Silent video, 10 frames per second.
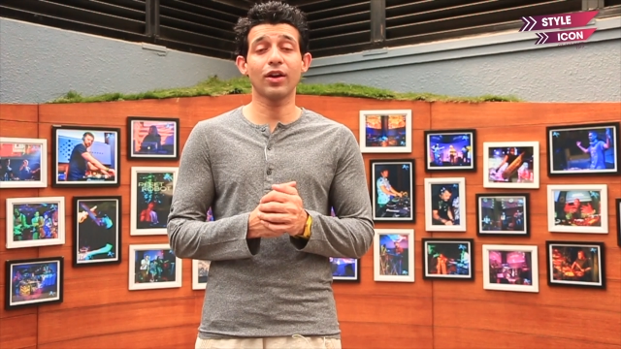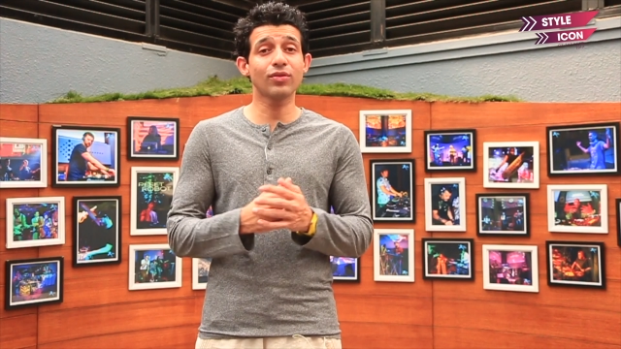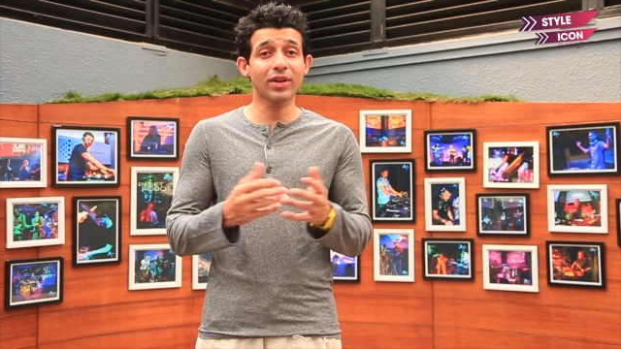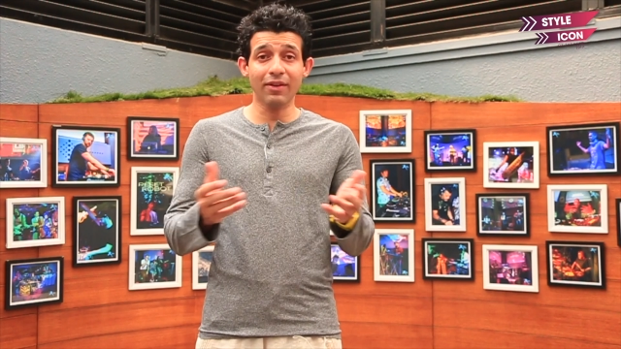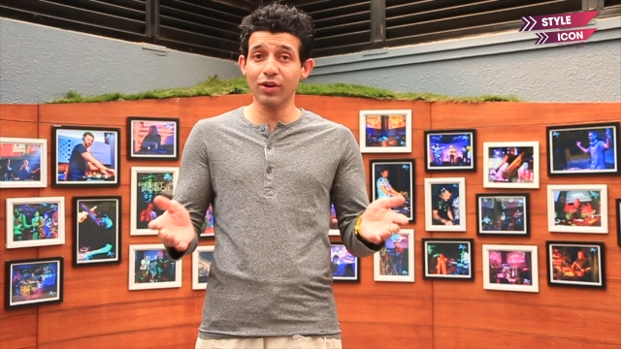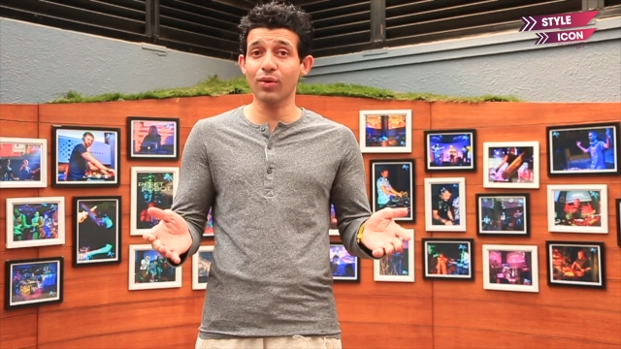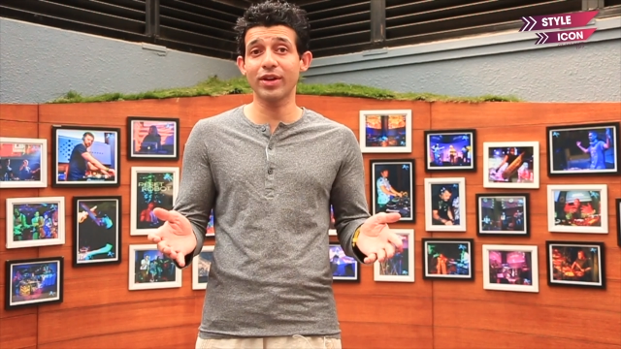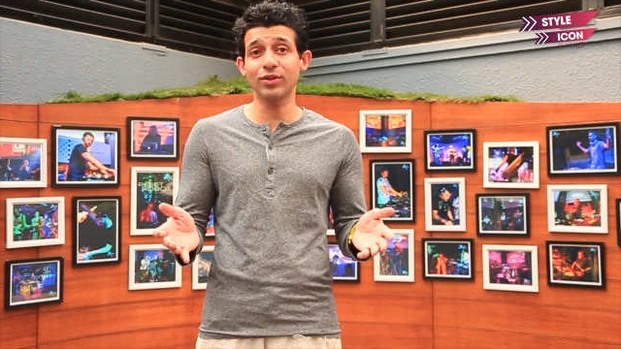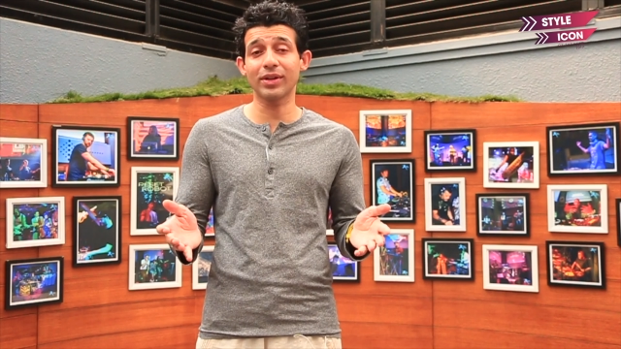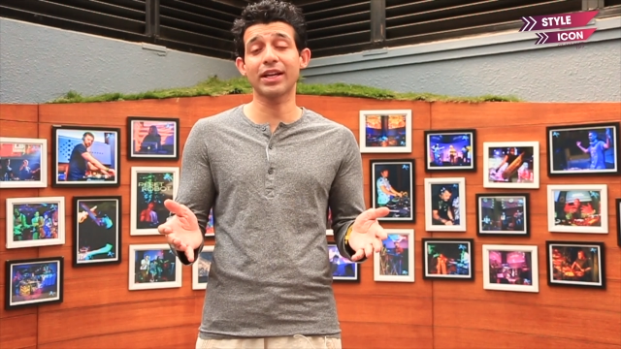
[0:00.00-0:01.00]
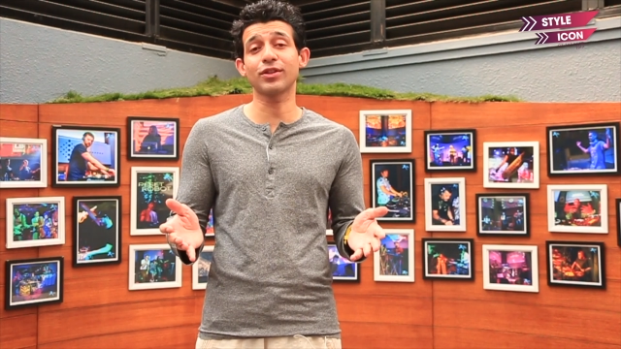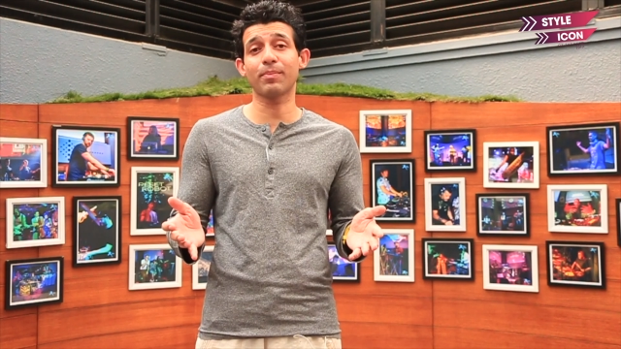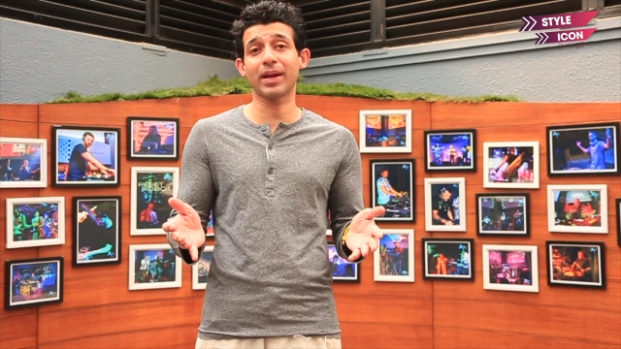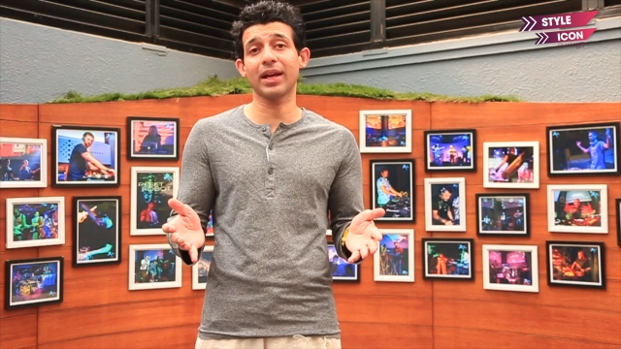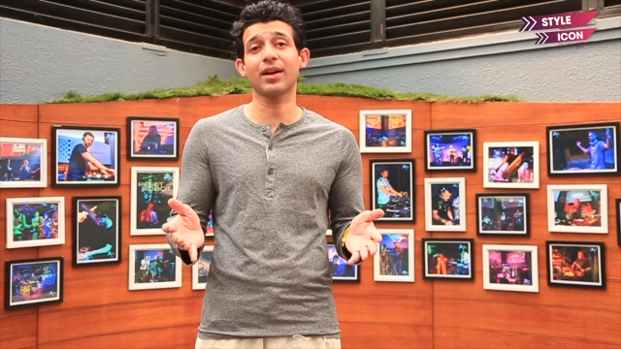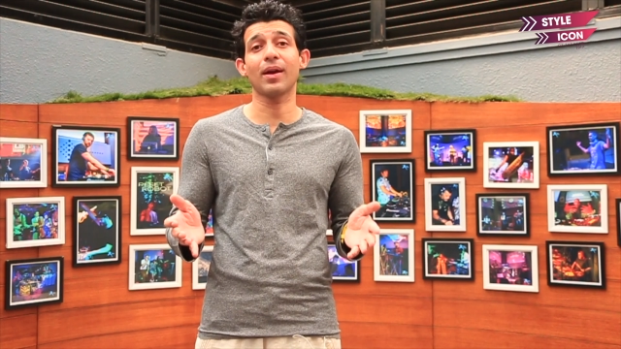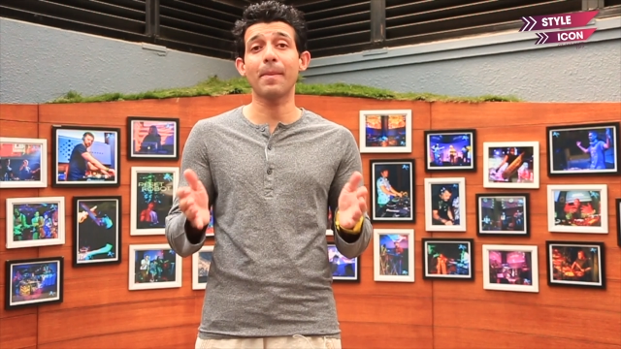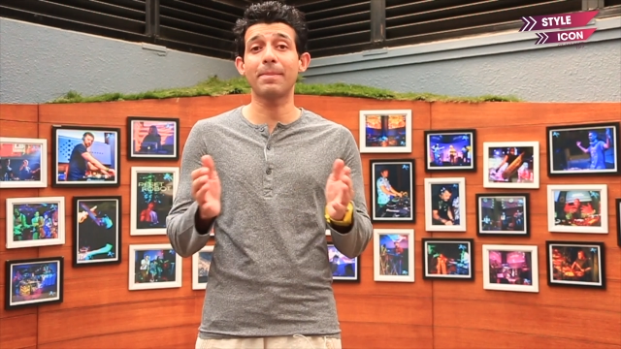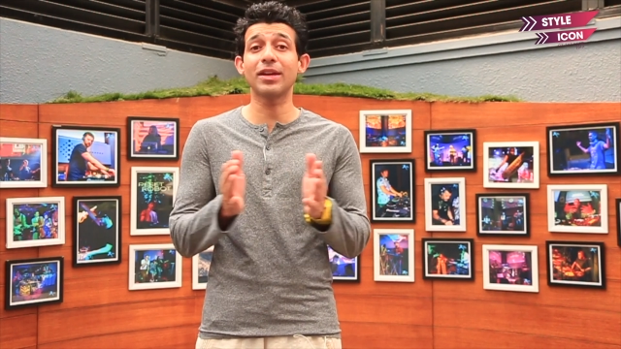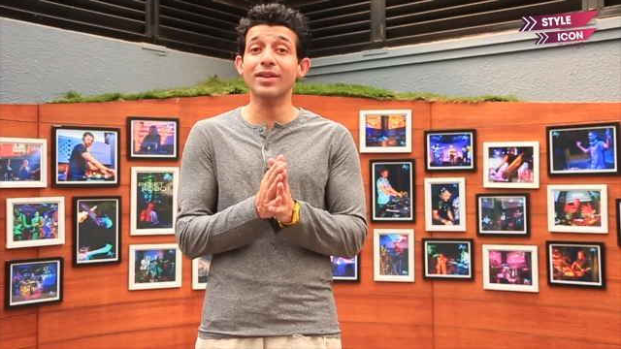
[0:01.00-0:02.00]
You never know when you'll get your break.
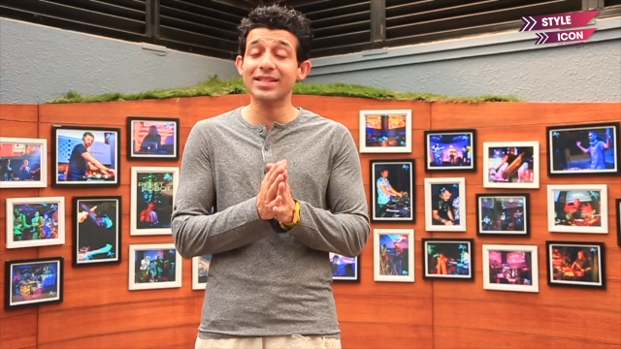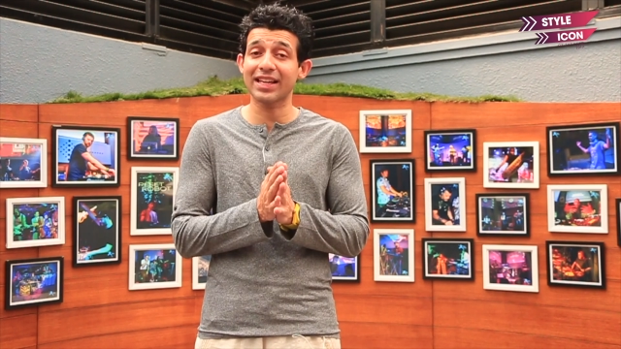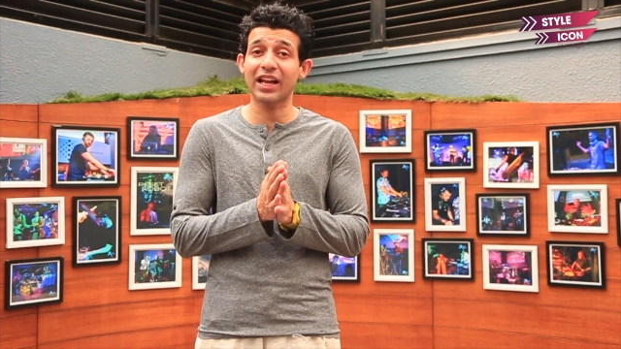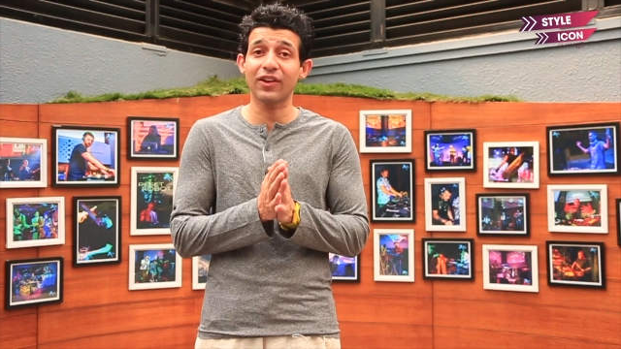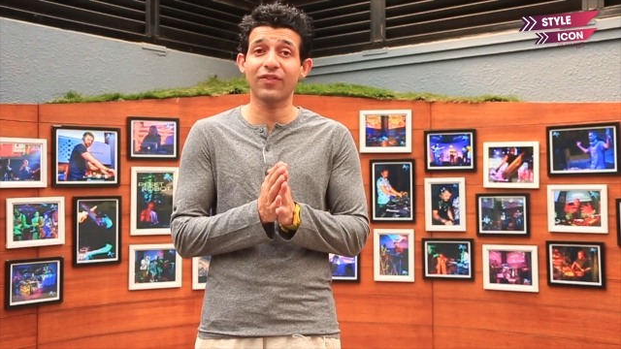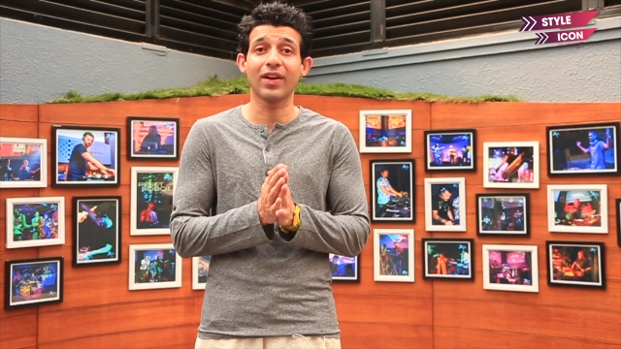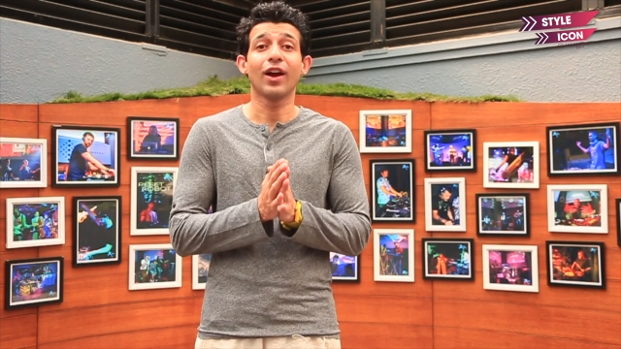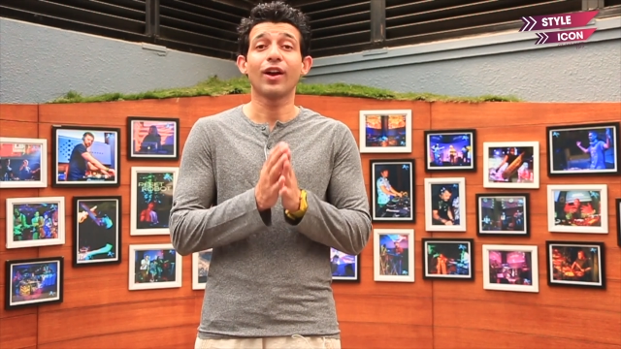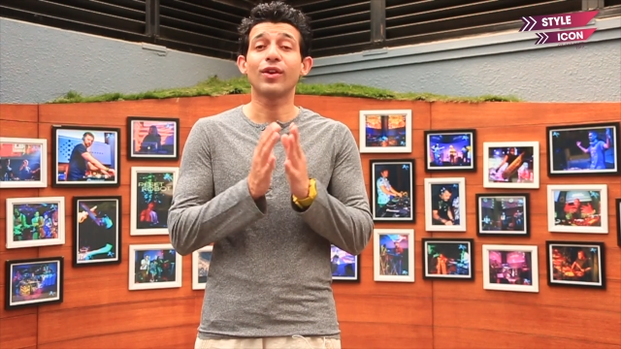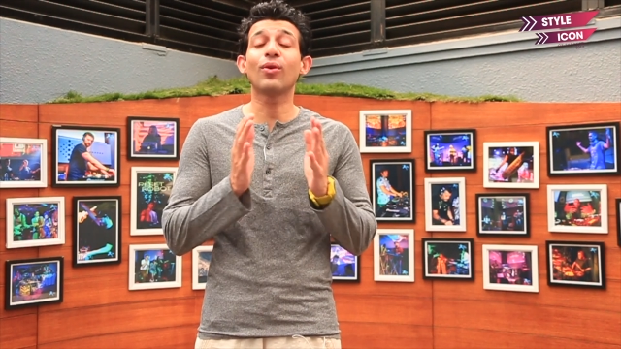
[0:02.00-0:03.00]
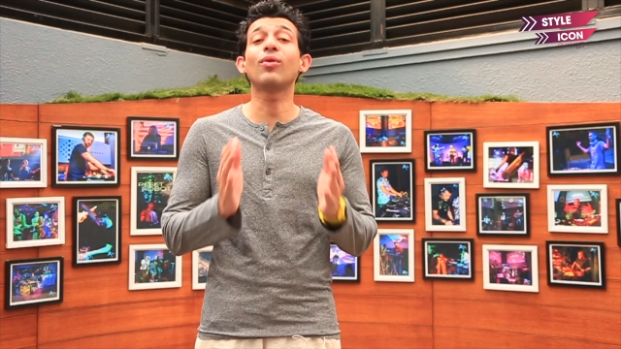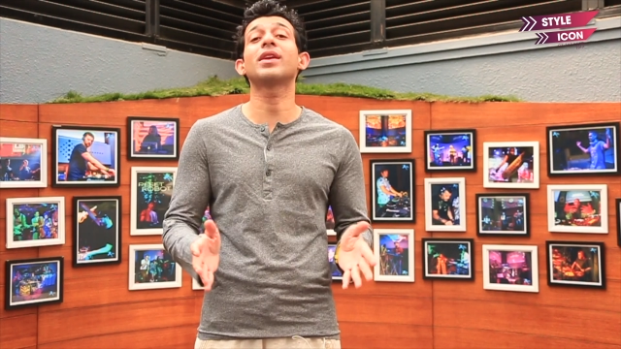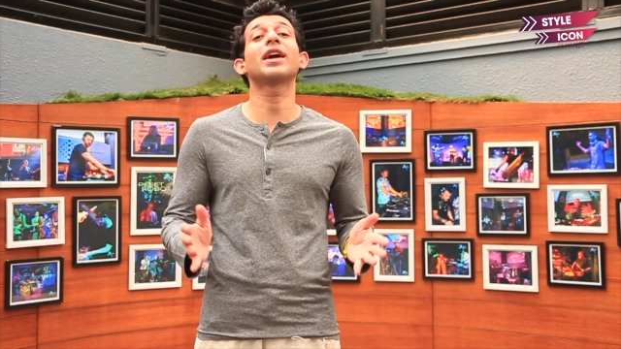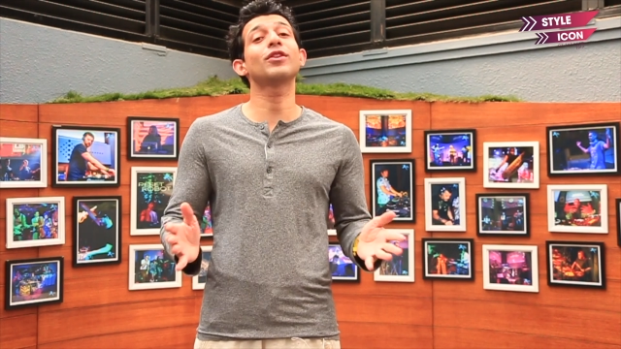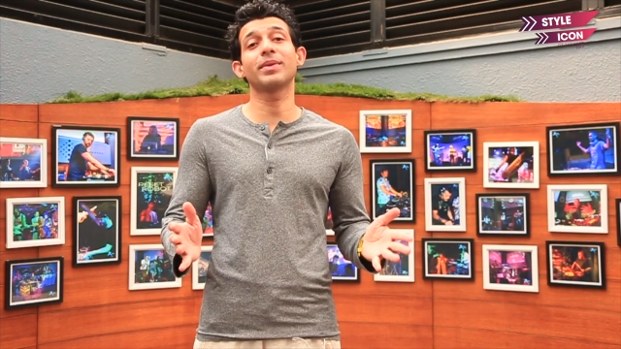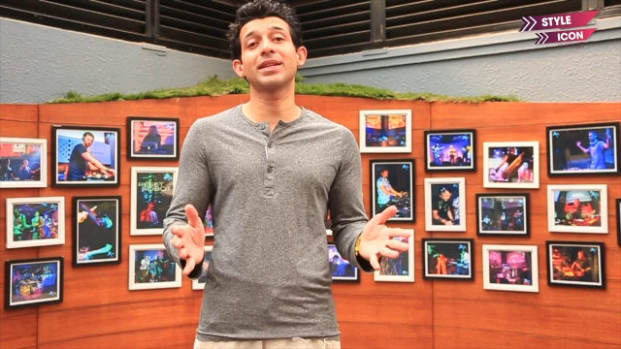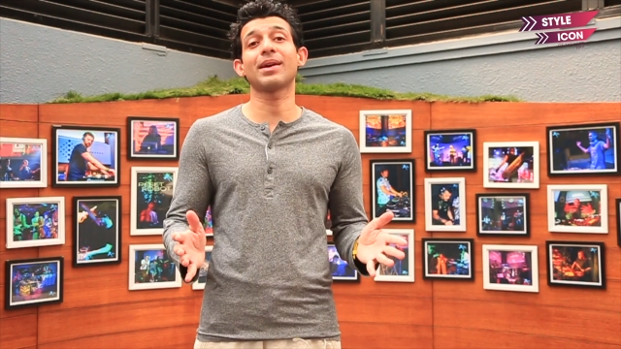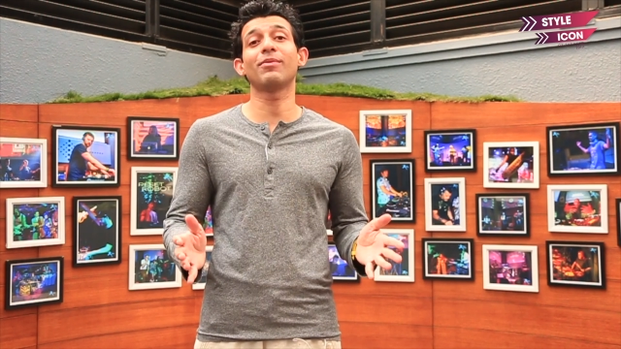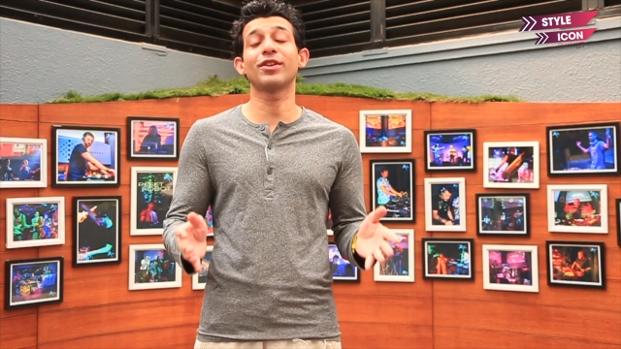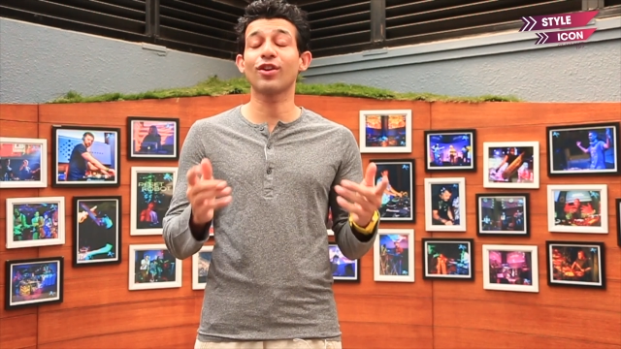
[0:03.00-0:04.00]
Be yourself. Don't try to be
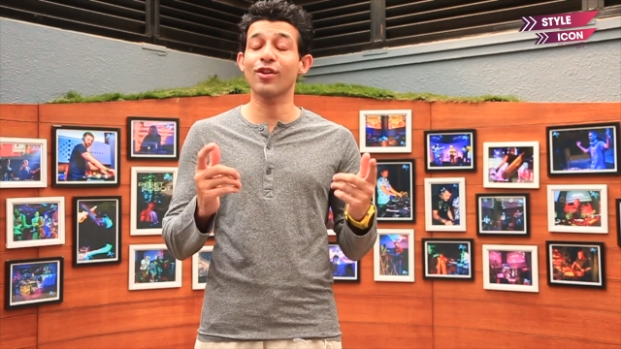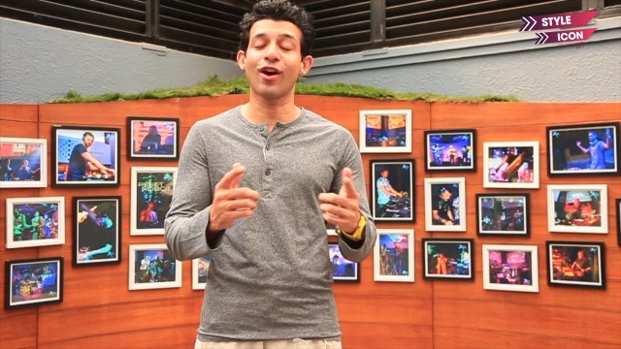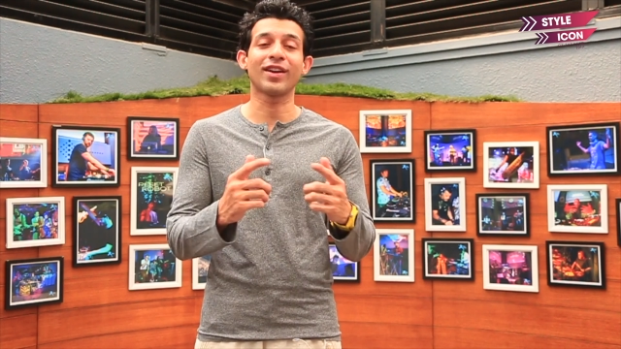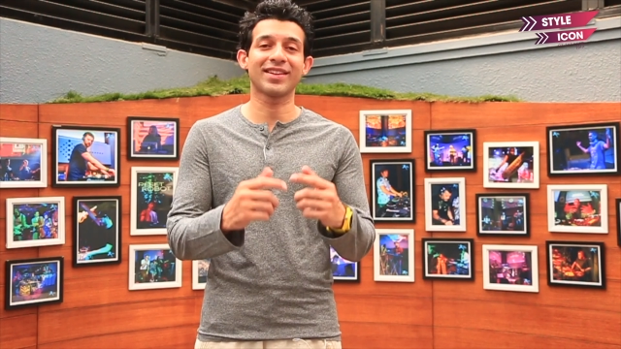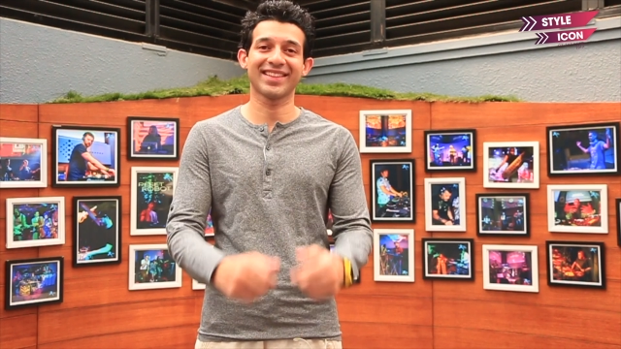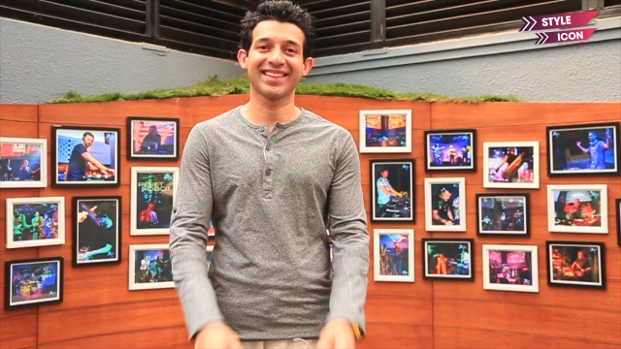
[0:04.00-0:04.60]
someone you're not.